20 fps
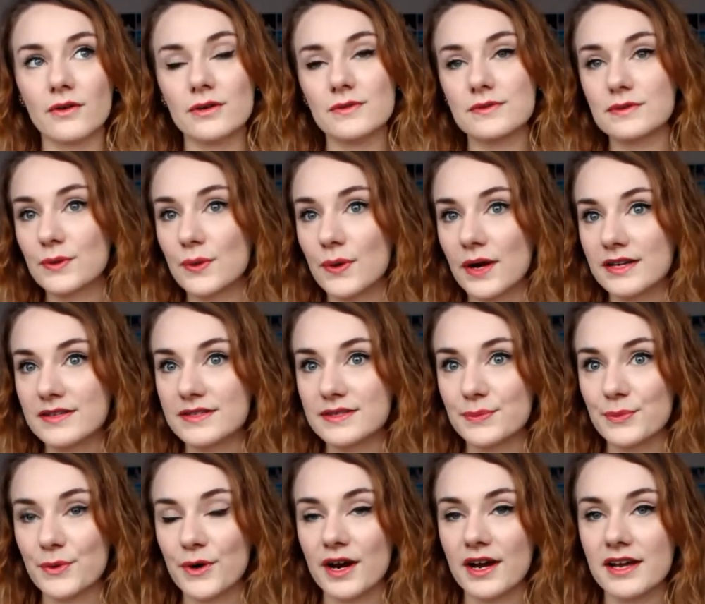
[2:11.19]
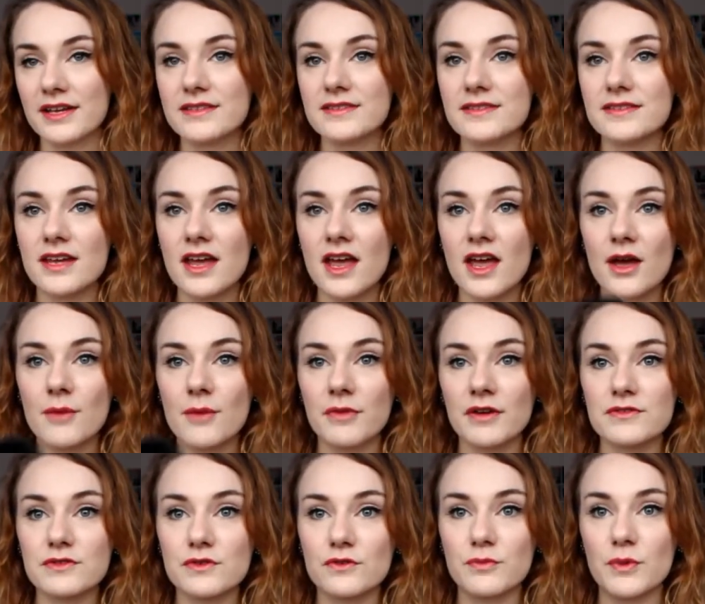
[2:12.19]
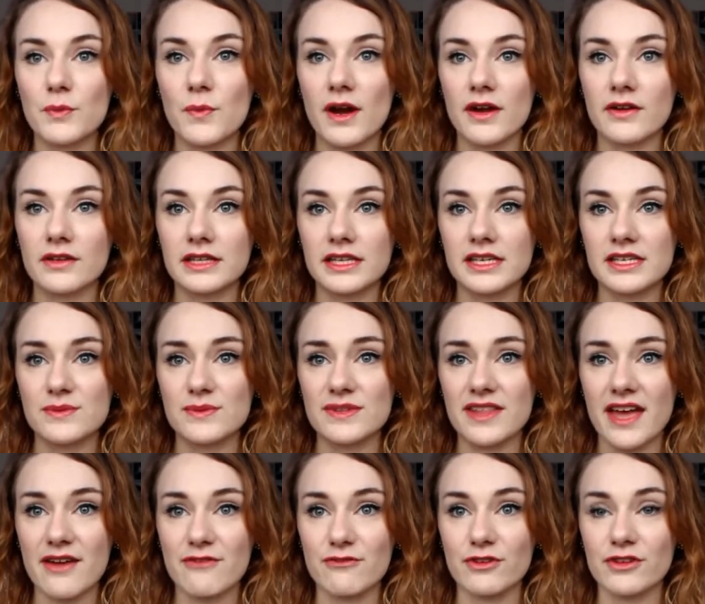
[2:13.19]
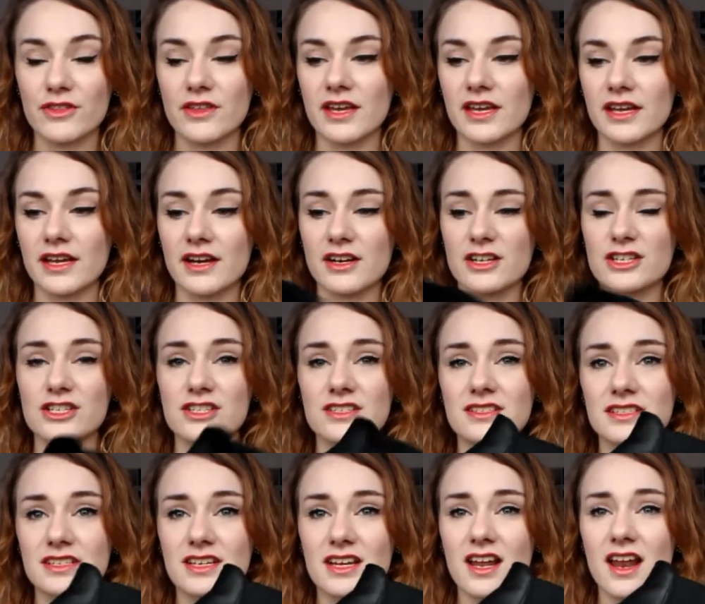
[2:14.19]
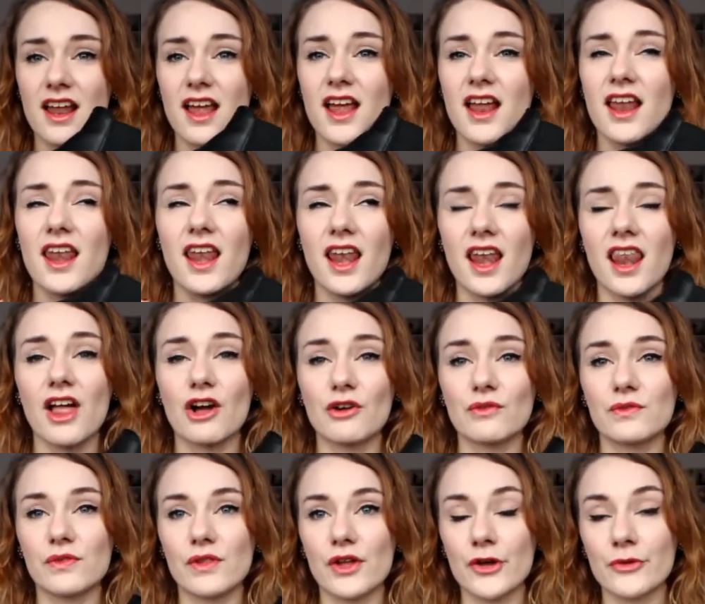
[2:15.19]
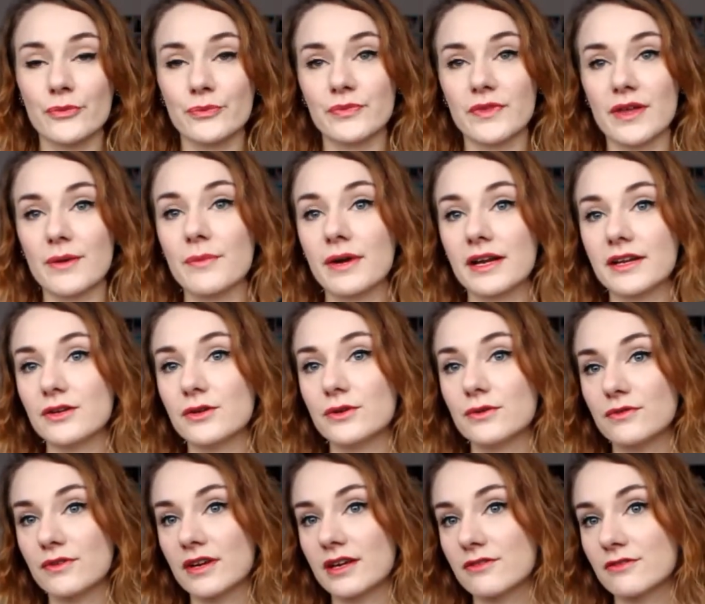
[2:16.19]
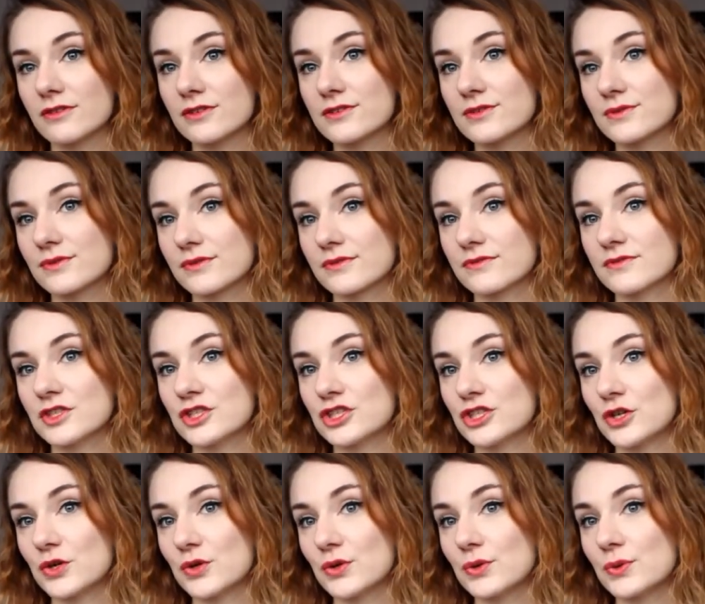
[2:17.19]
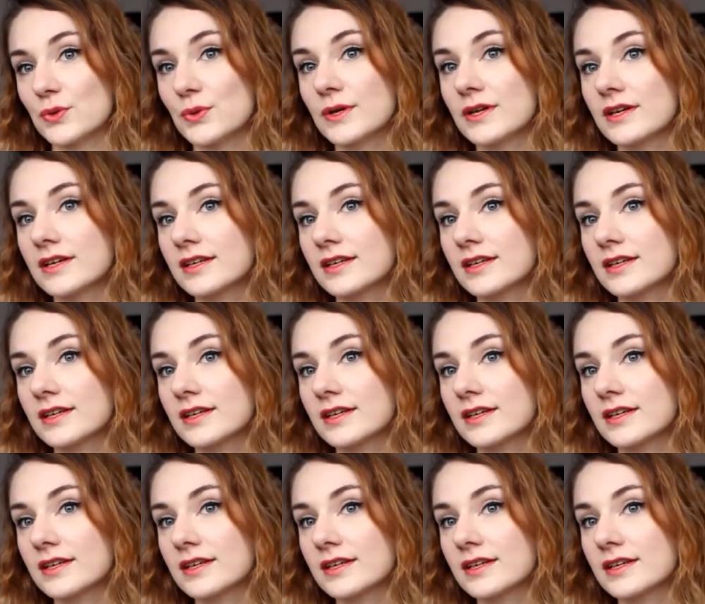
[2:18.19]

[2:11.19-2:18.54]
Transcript: I was quite surprised, but I've sort of been wearing these with everything and I just love them. They're my new favourite sort of shoe,